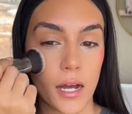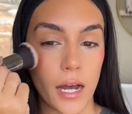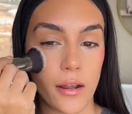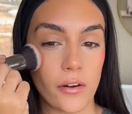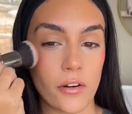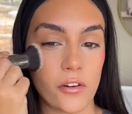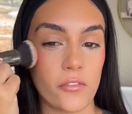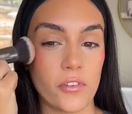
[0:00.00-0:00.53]
I
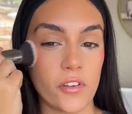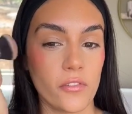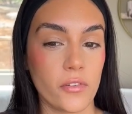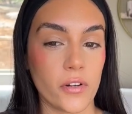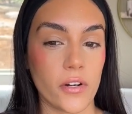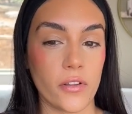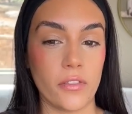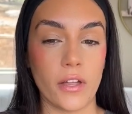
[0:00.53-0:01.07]
don't know if you've
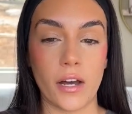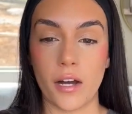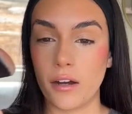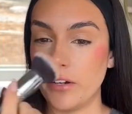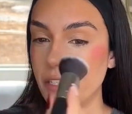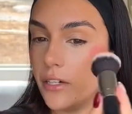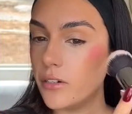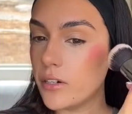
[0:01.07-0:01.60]
heard that
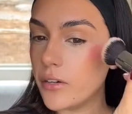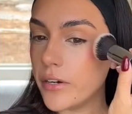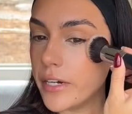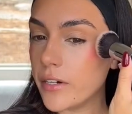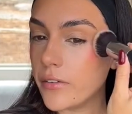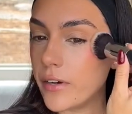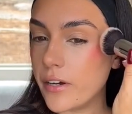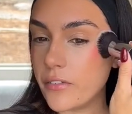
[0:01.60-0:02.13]
audio going
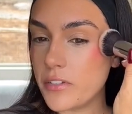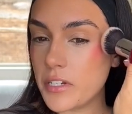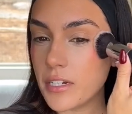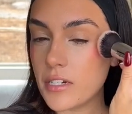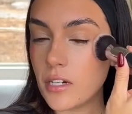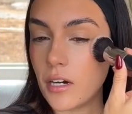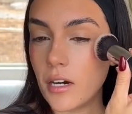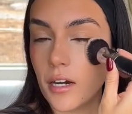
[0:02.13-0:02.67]
around
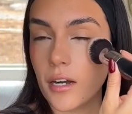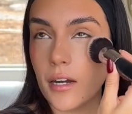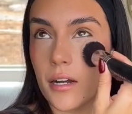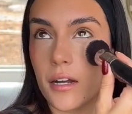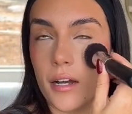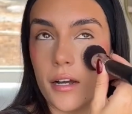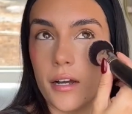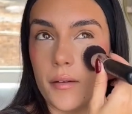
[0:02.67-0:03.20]
TikTok.
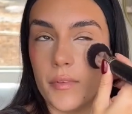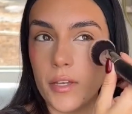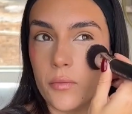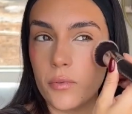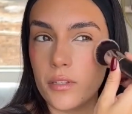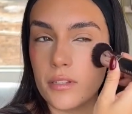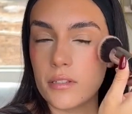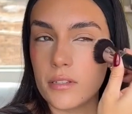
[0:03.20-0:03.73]
It
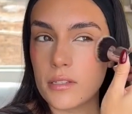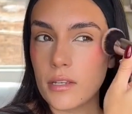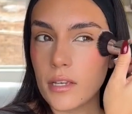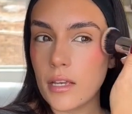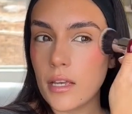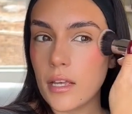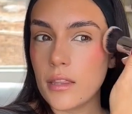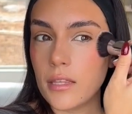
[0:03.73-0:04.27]
was
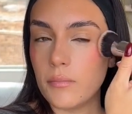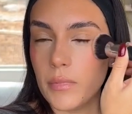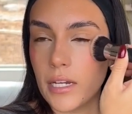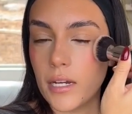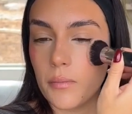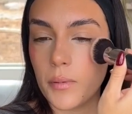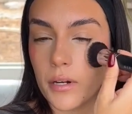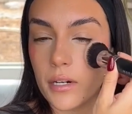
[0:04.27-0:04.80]
the
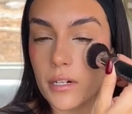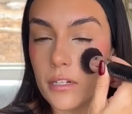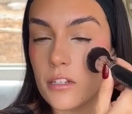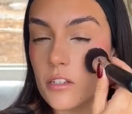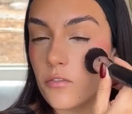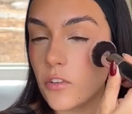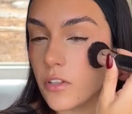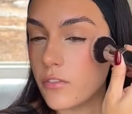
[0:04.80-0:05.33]
makeup
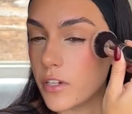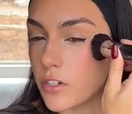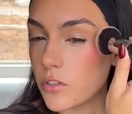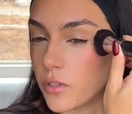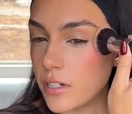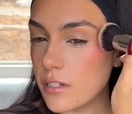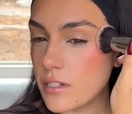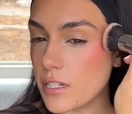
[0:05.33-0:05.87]
artist for the
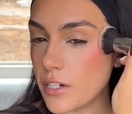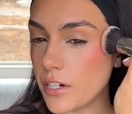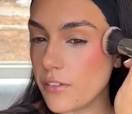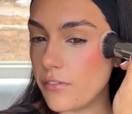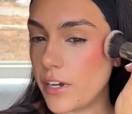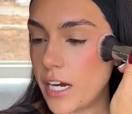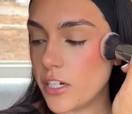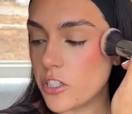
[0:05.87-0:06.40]
Victoria's Secret
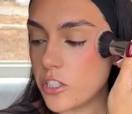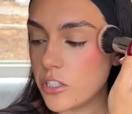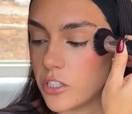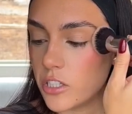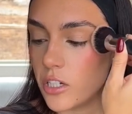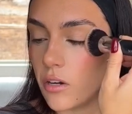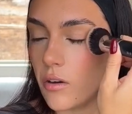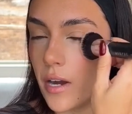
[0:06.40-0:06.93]
fashion
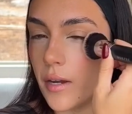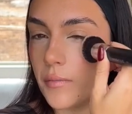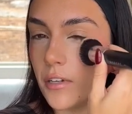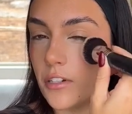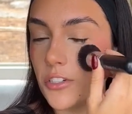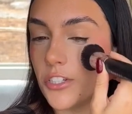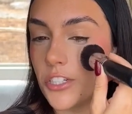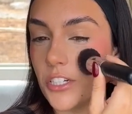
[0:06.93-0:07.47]
show. I'm
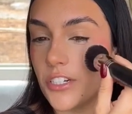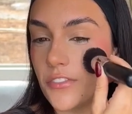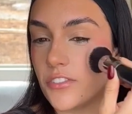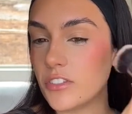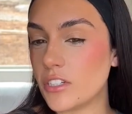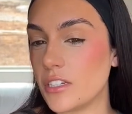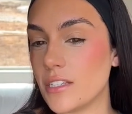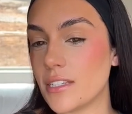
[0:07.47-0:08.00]
not sure if
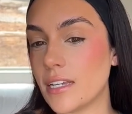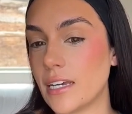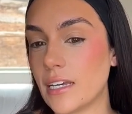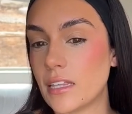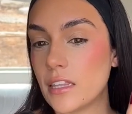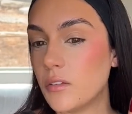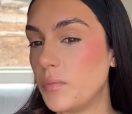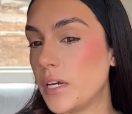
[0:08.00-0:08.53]
she's like
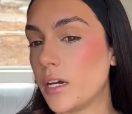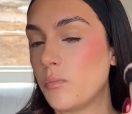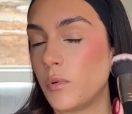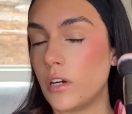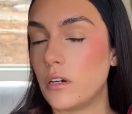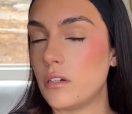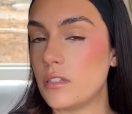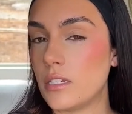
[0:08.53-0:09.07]
the makeup
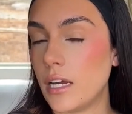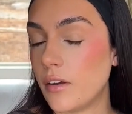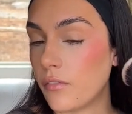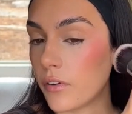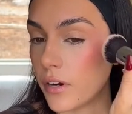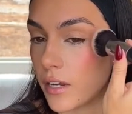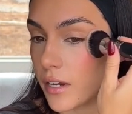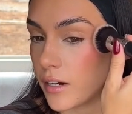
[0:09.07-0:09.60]
artist
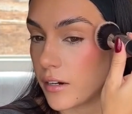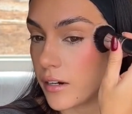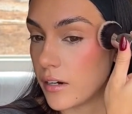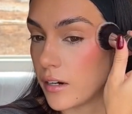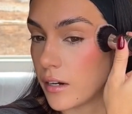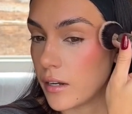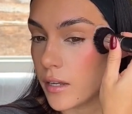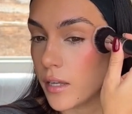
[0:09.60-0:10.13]
every year,